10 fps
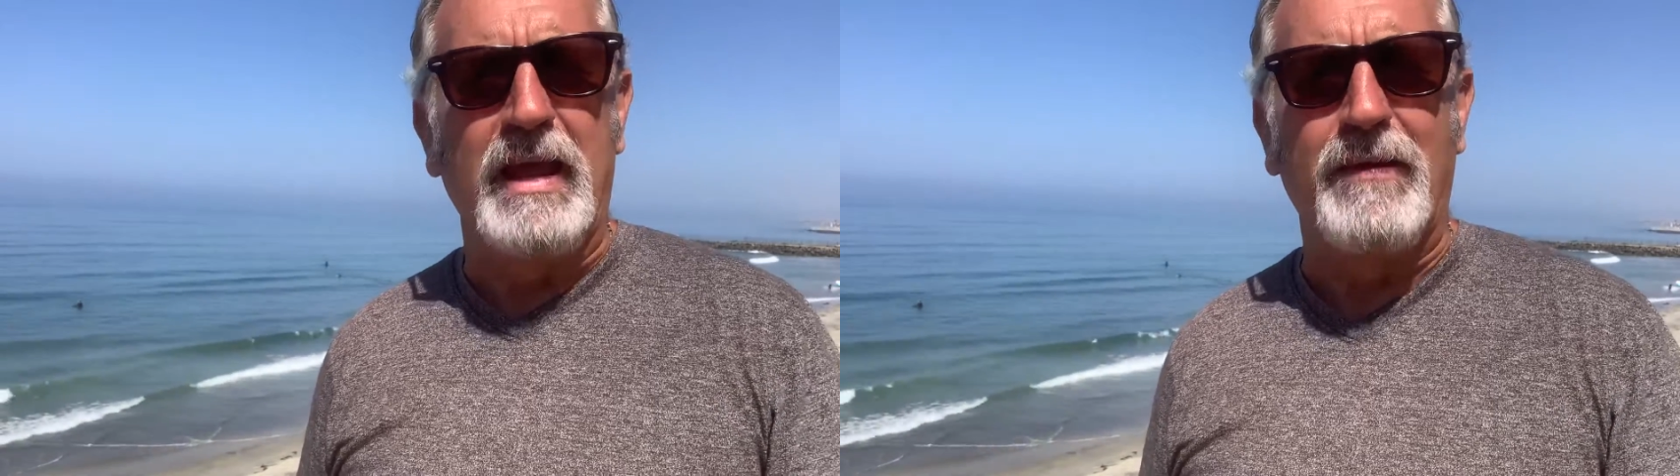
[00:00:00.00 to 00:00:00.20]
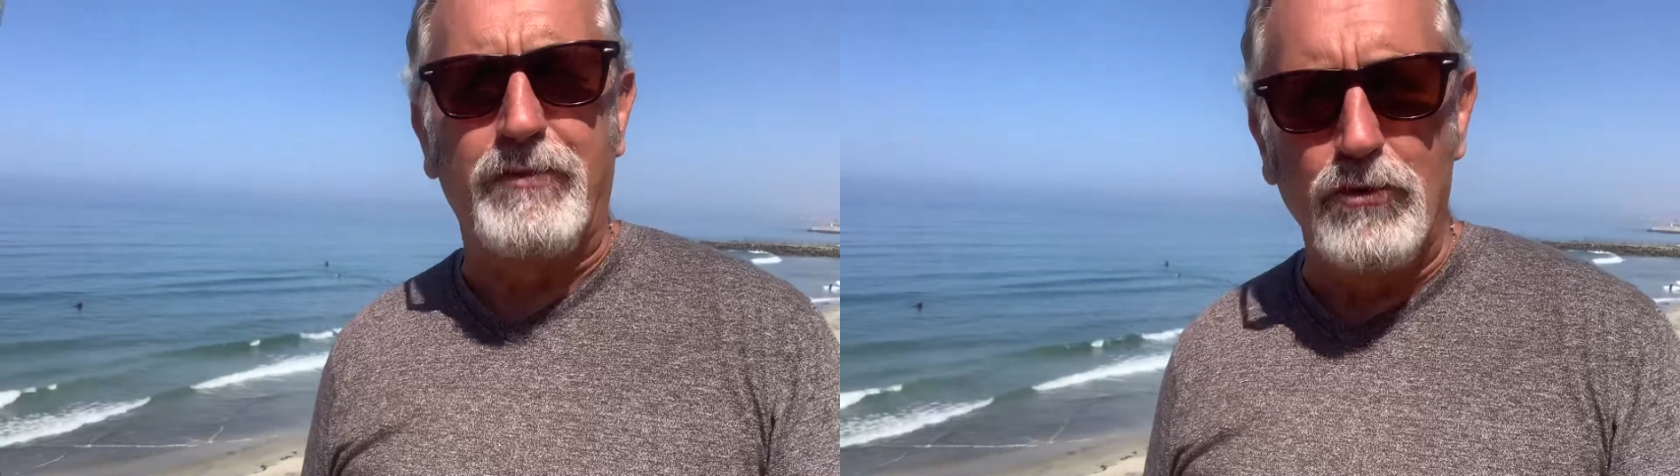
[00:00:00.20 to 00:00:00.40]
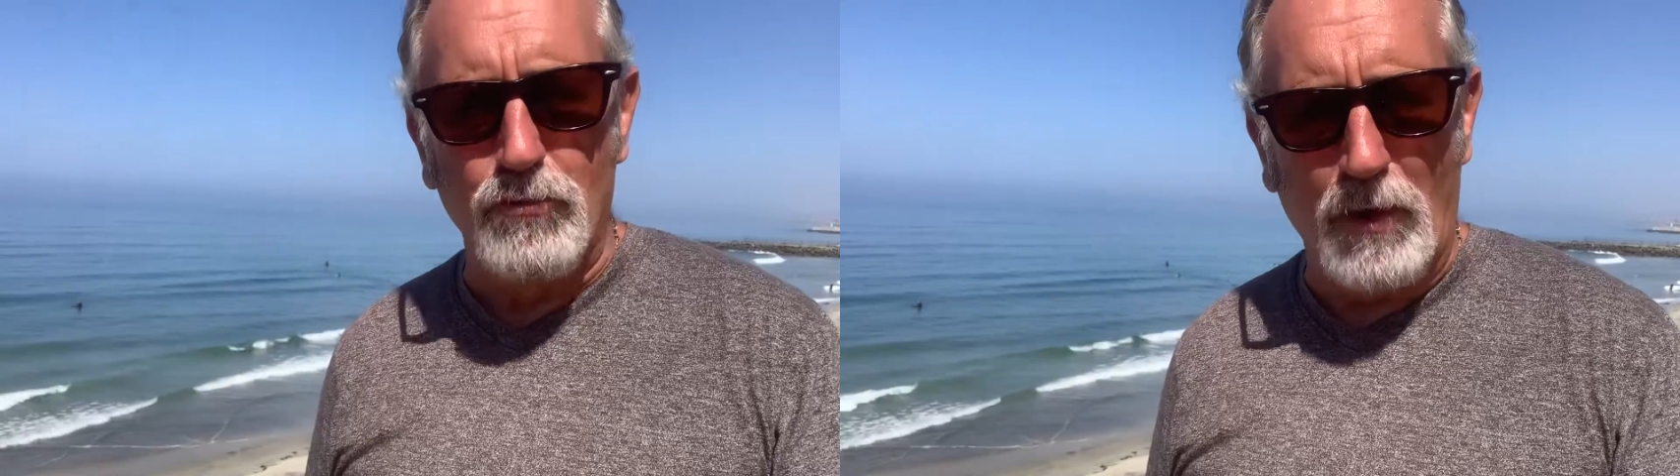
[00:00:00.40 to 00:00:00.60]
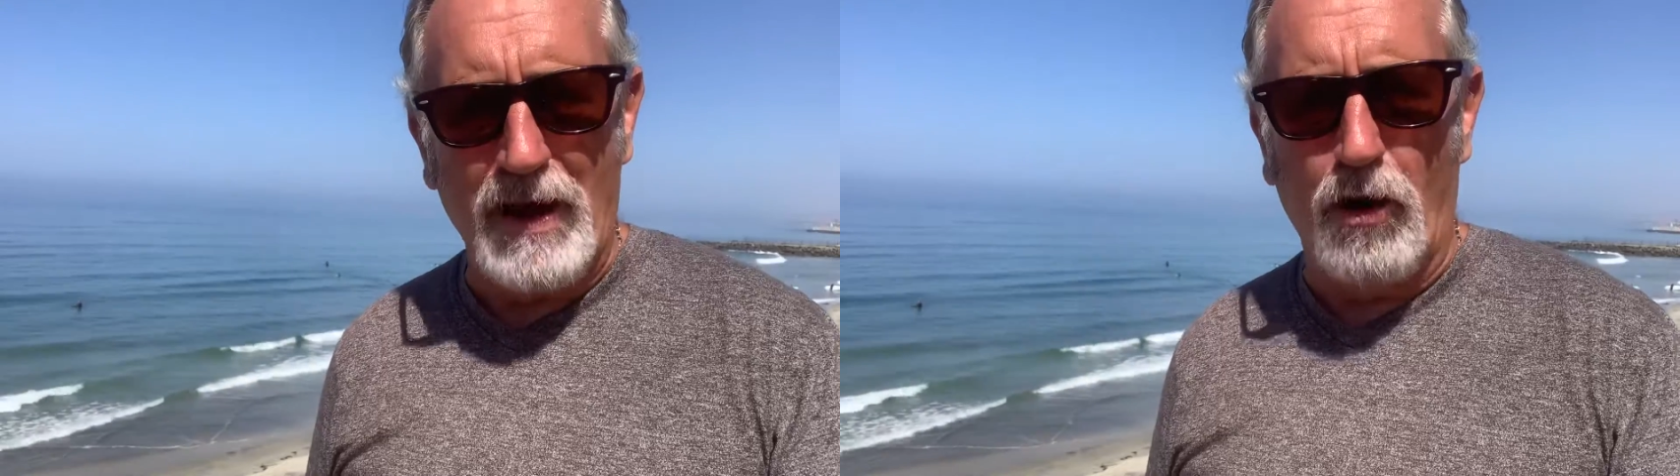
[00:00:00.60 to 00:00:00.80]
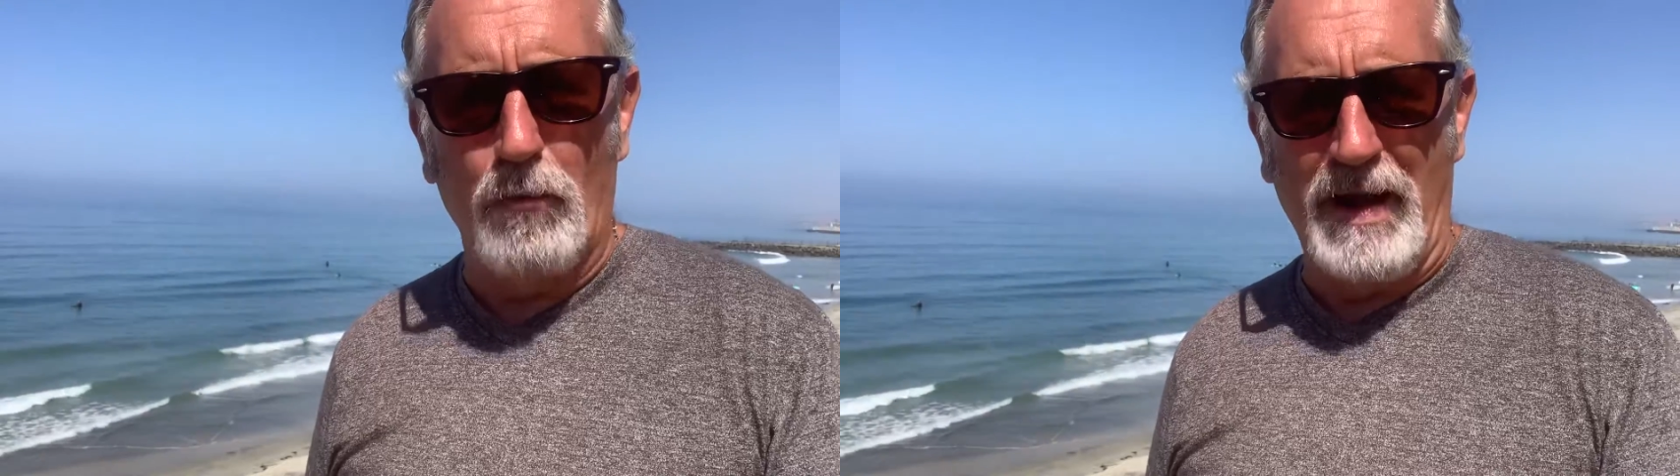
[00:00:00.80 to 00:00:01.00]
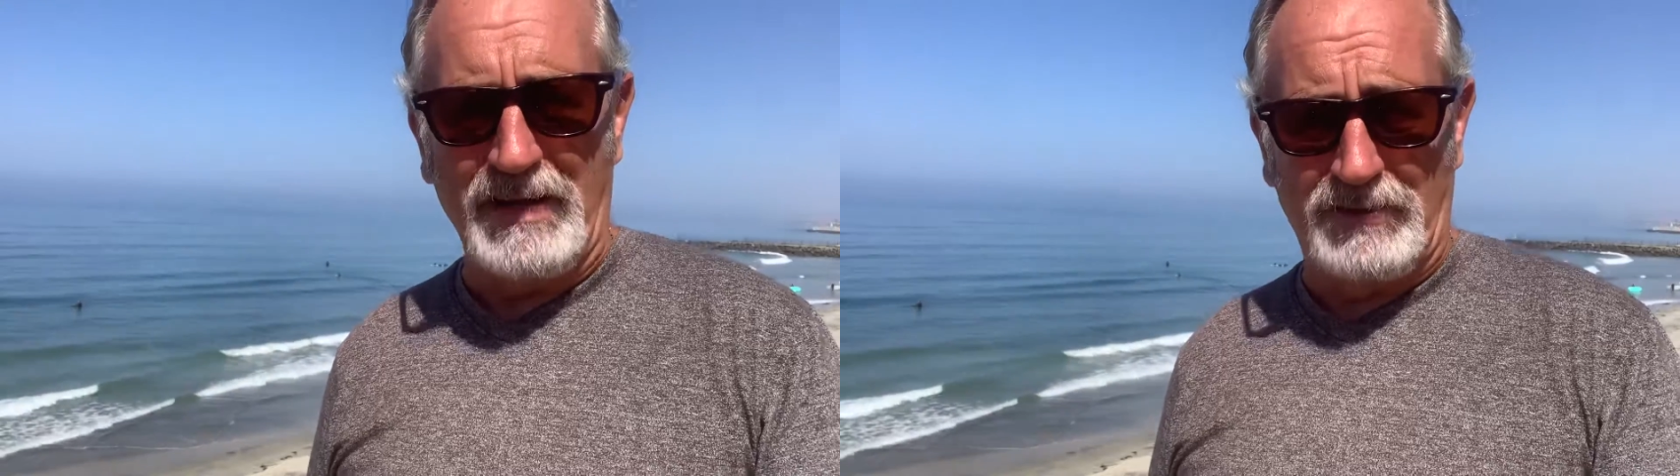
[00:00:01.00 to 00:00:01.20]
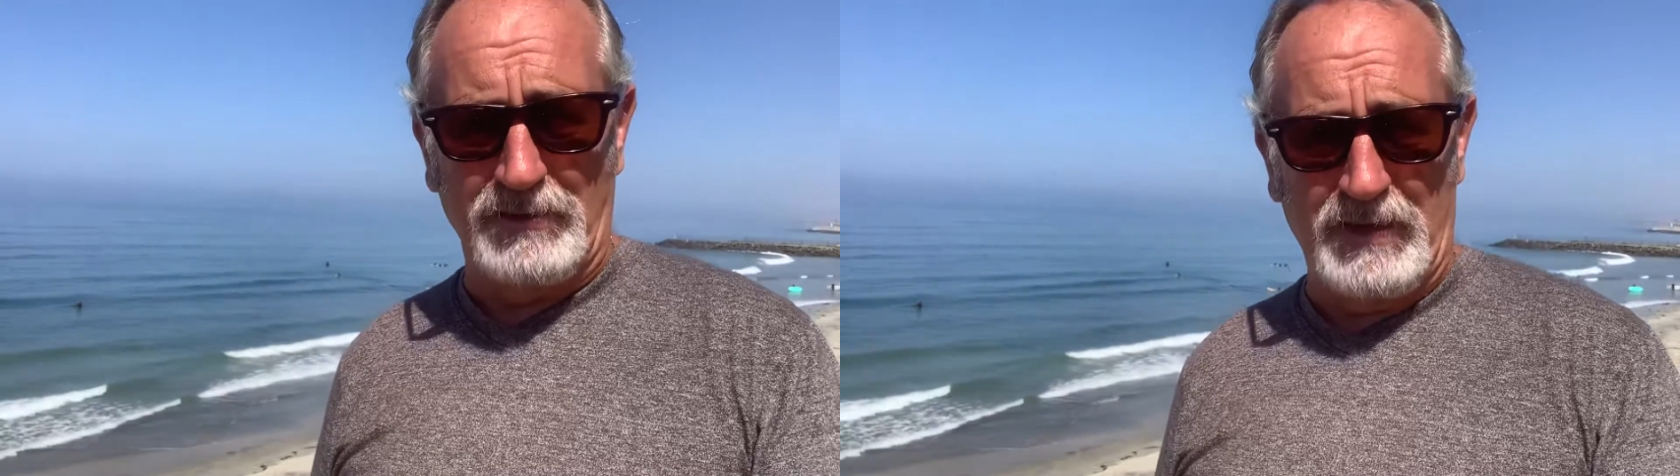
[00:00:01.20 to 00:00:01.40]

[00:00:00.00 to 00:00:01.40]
If you re are ready to